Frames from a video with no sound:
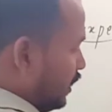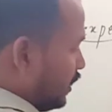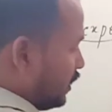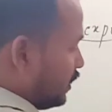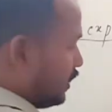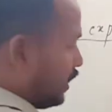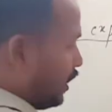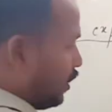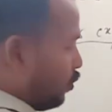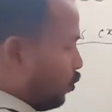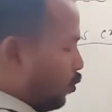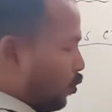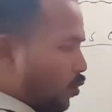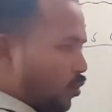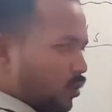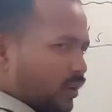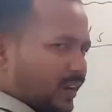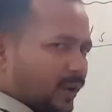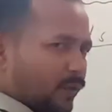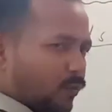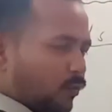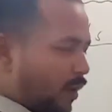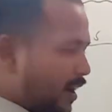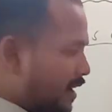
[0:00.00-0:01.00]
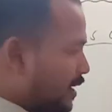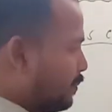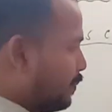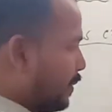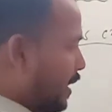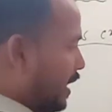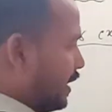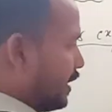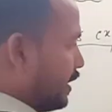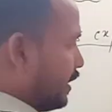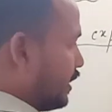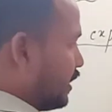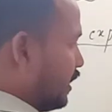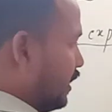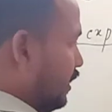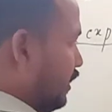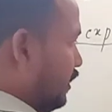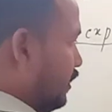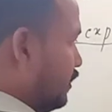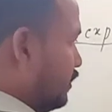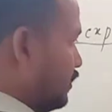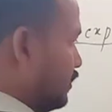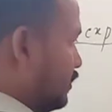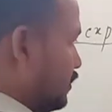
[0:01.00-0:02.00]
the only 1
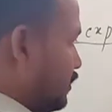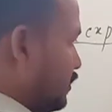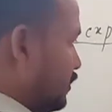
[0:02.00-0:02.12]
particle